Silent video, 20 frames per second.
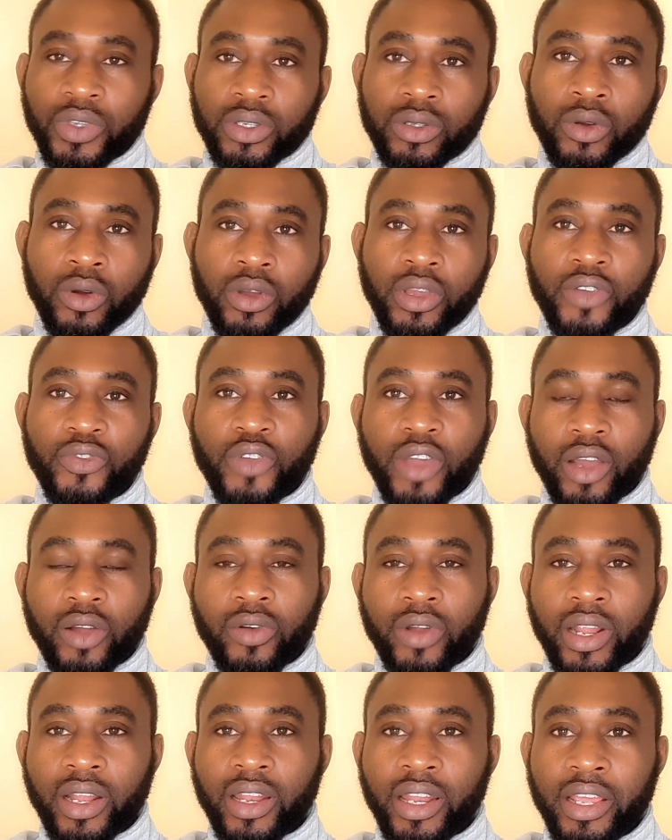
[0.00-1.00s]
So if you are
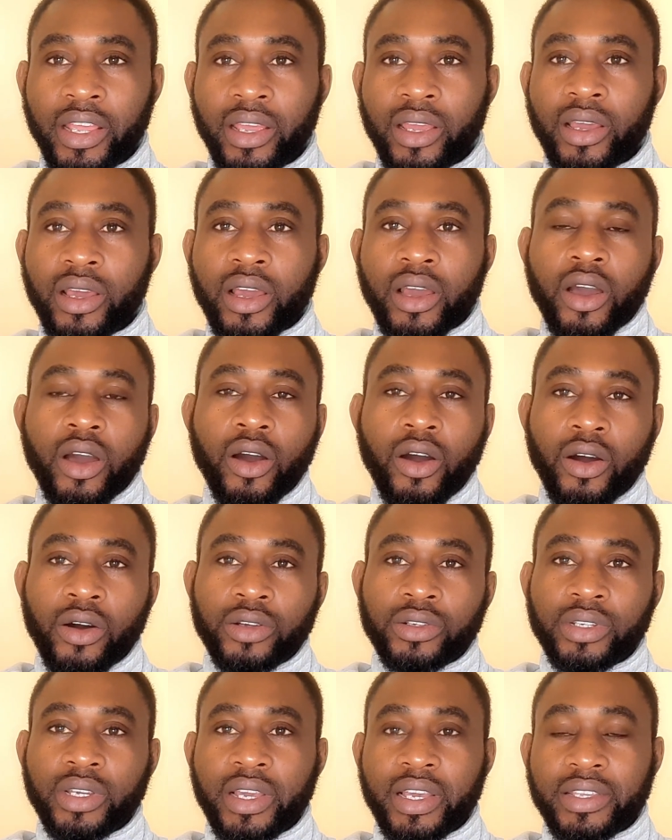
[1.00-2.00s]
currently
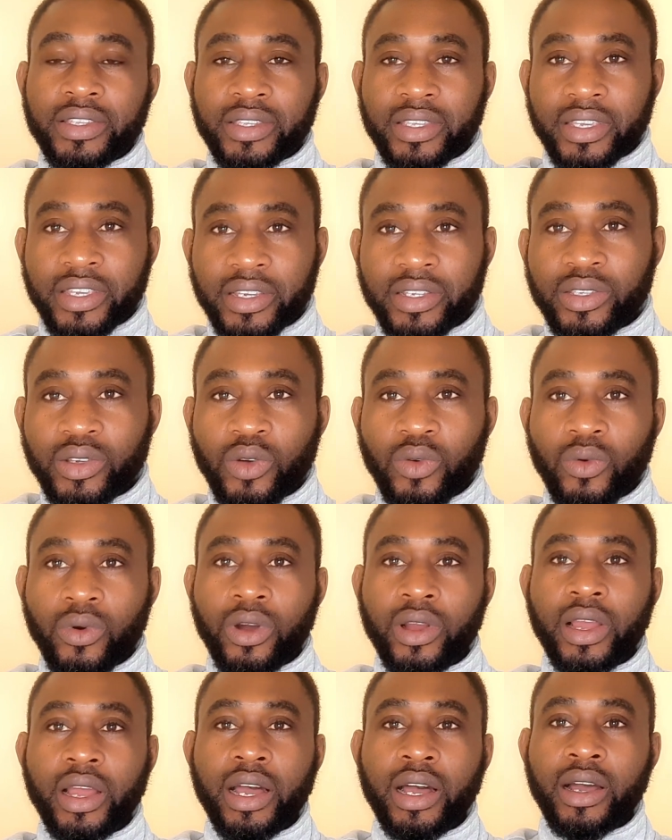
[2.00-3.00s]
on a skilled
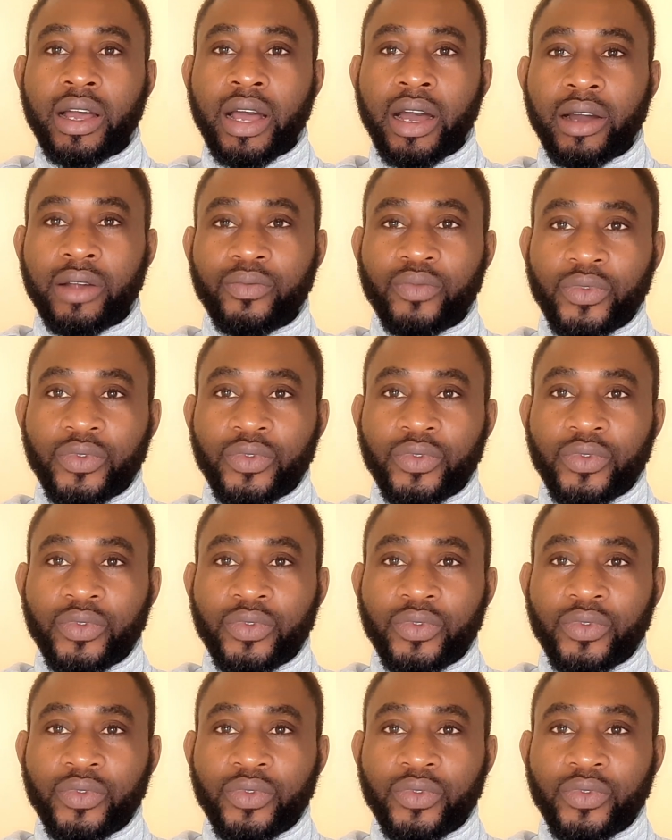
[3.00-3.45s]
worker